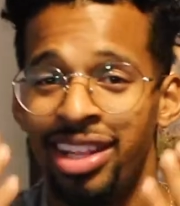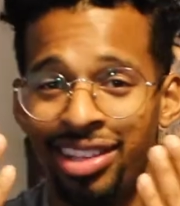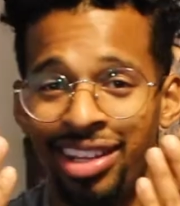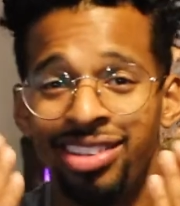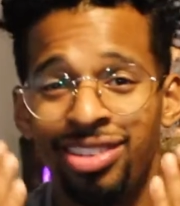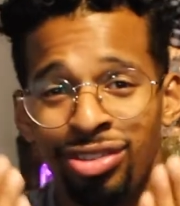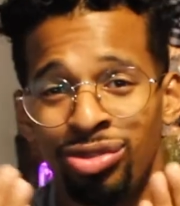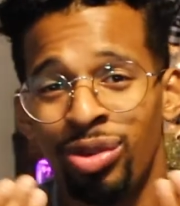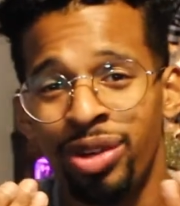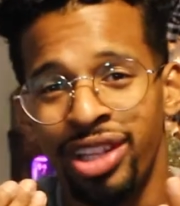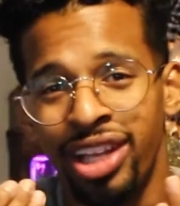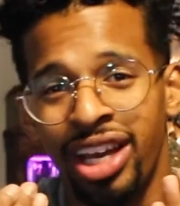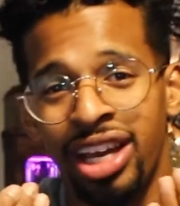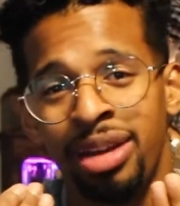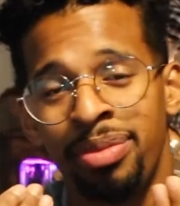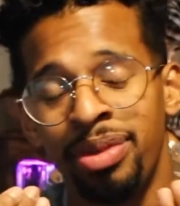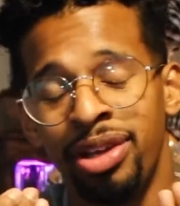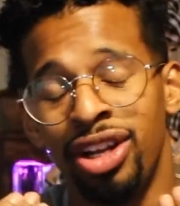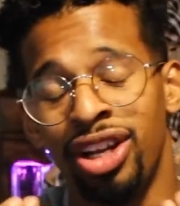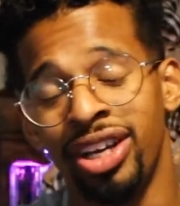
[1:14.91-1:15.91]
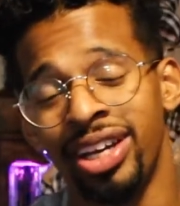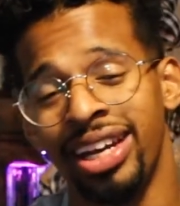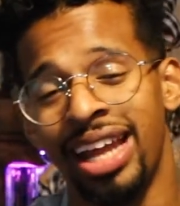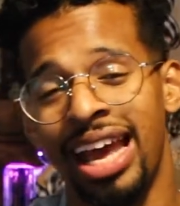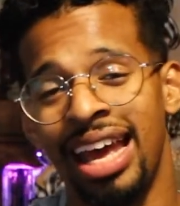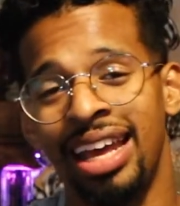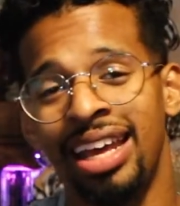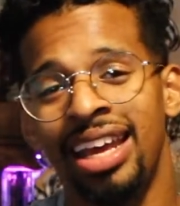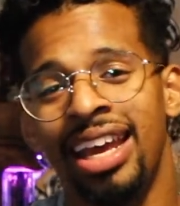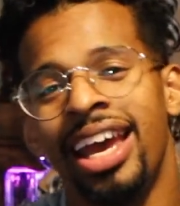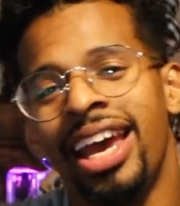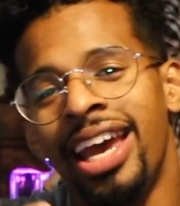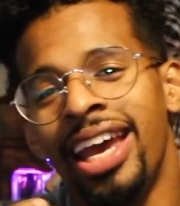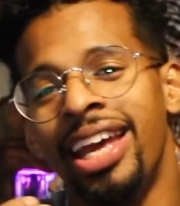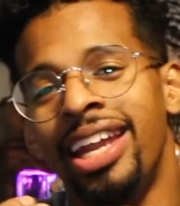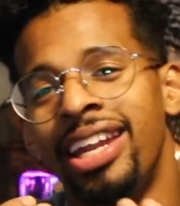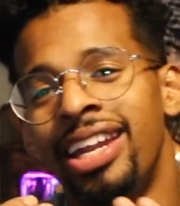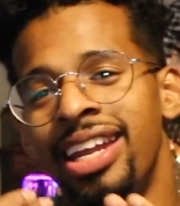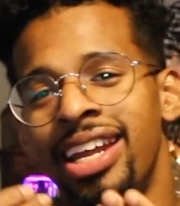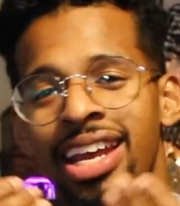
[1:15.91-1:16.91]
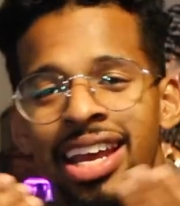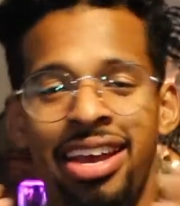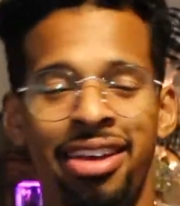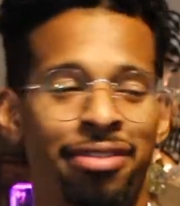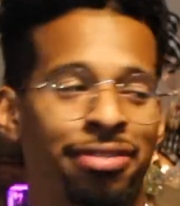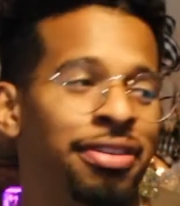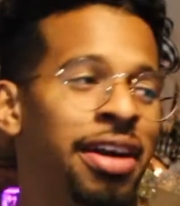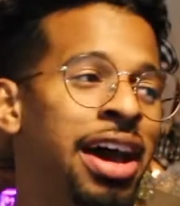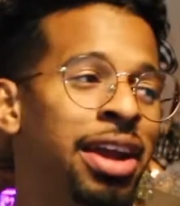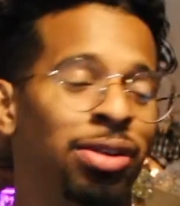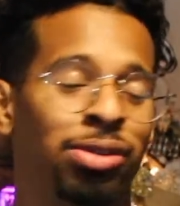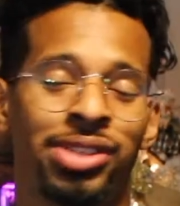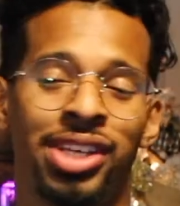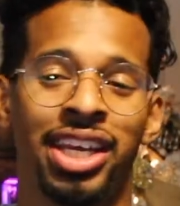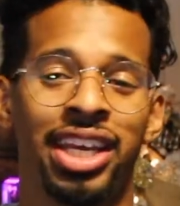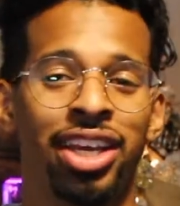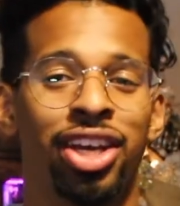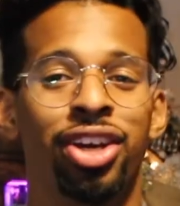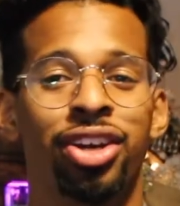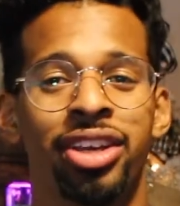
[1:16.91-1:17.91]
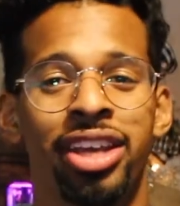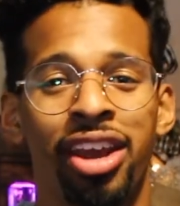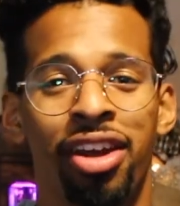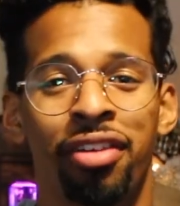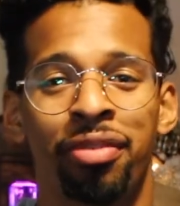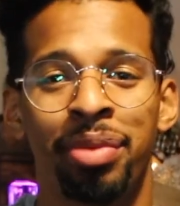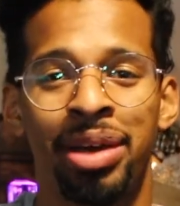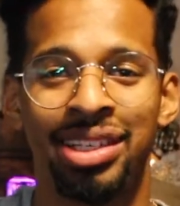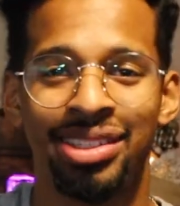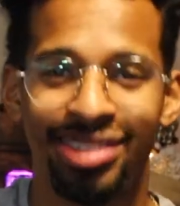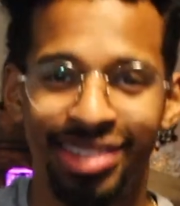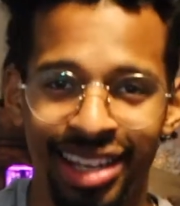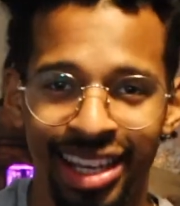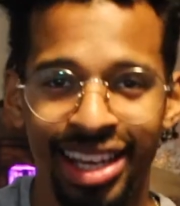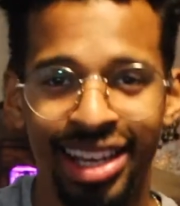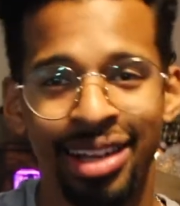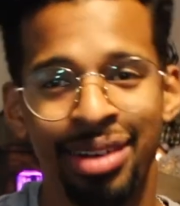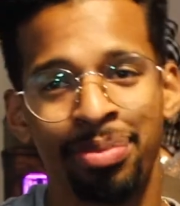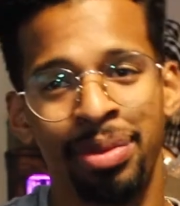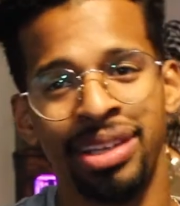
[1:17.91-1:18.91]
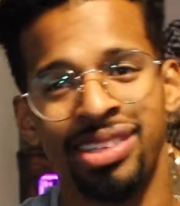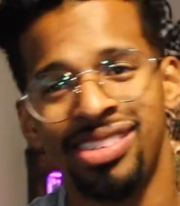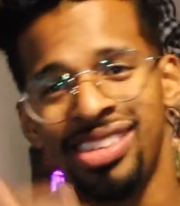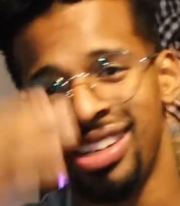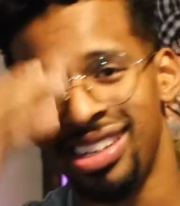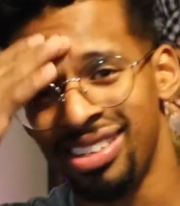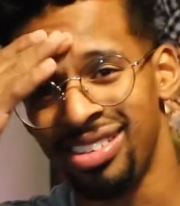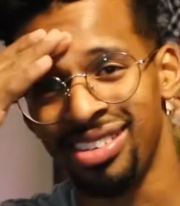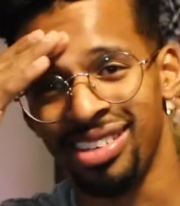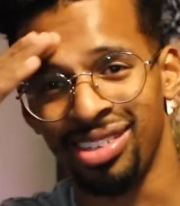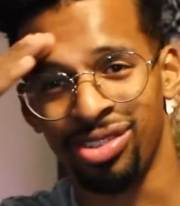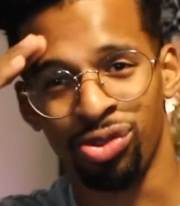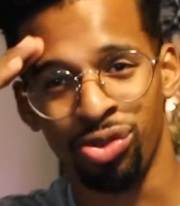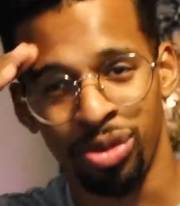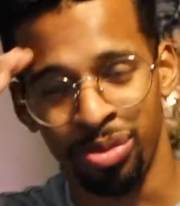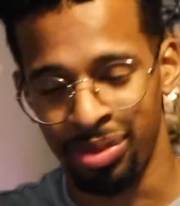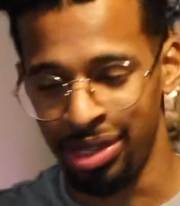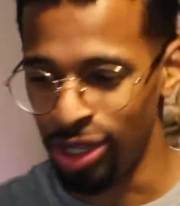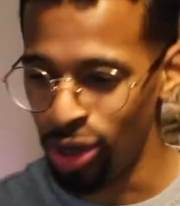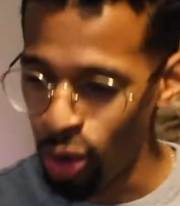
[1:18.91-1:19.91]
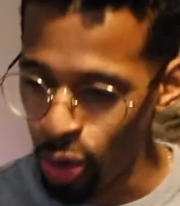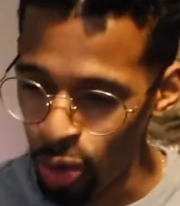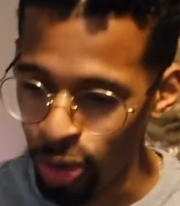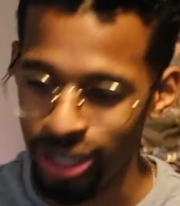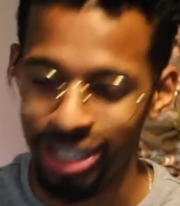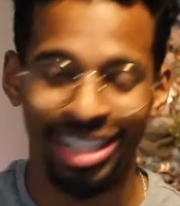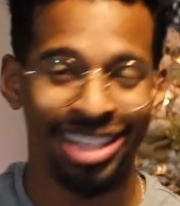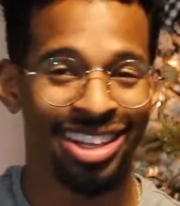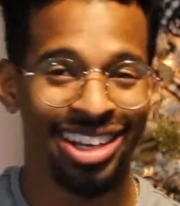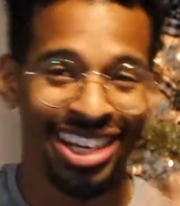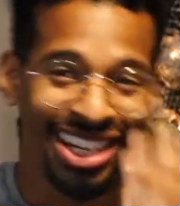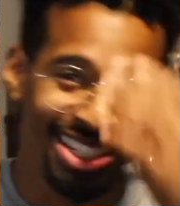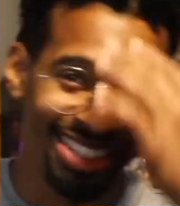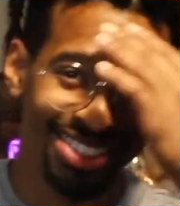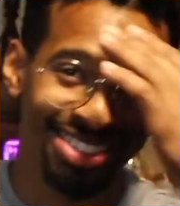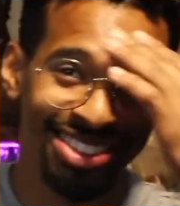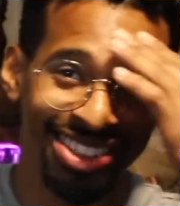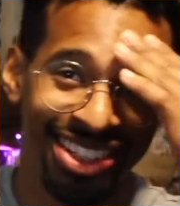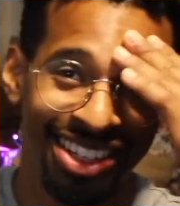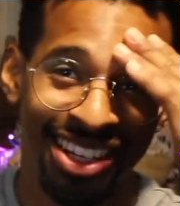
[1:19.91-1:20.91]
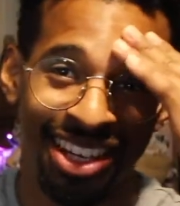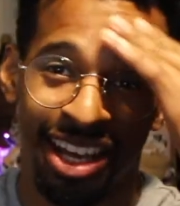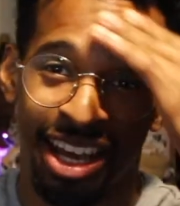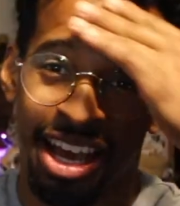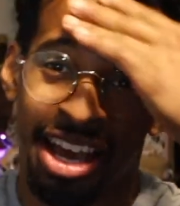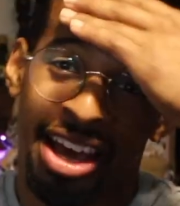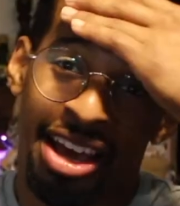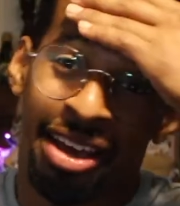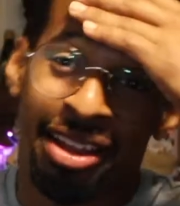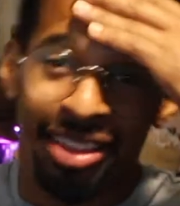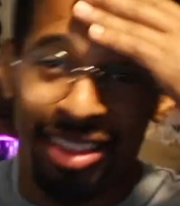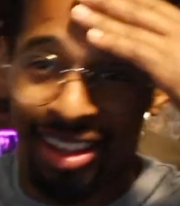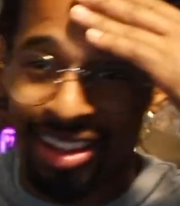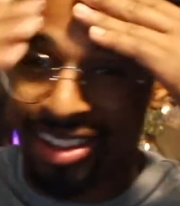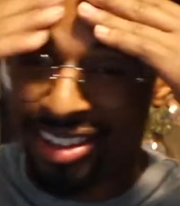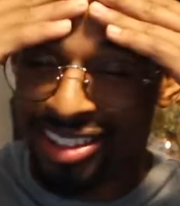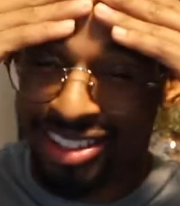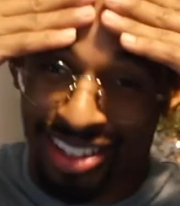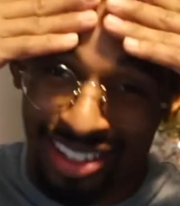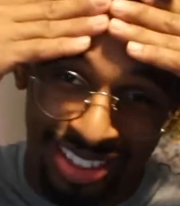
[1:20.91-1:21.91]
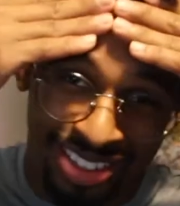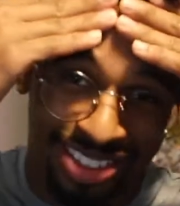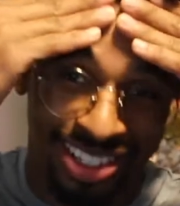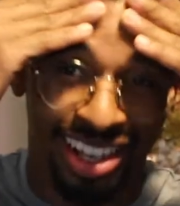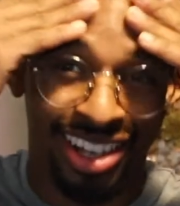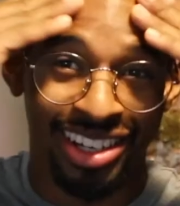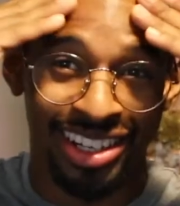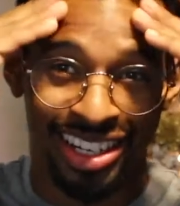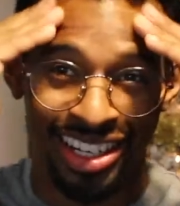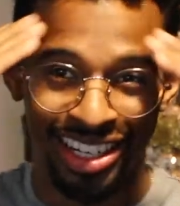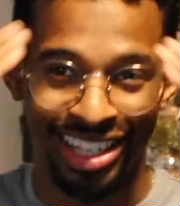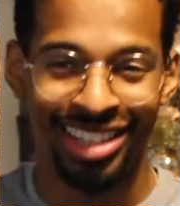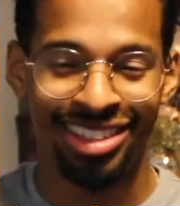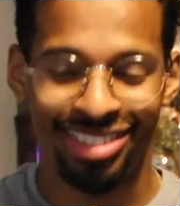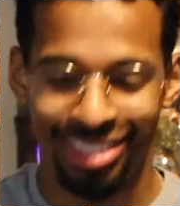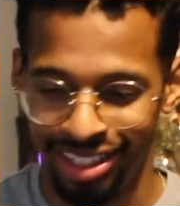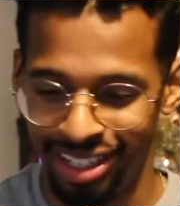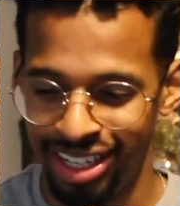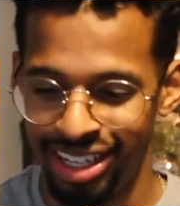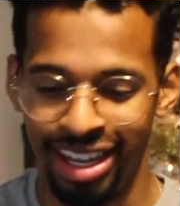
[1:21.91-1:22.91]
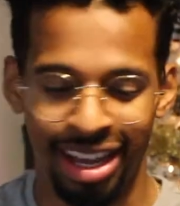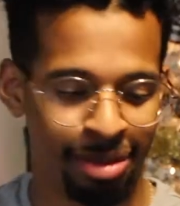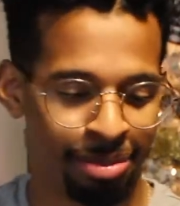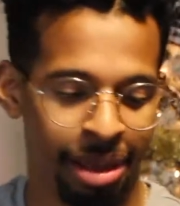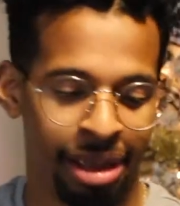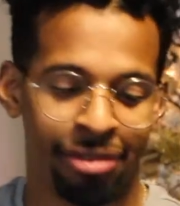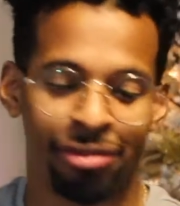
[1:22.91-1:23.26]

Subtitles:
This is what they're gonna be looking at. And if I don't take good care of my skin is extremely oily. They're gonna see the sun glistening on my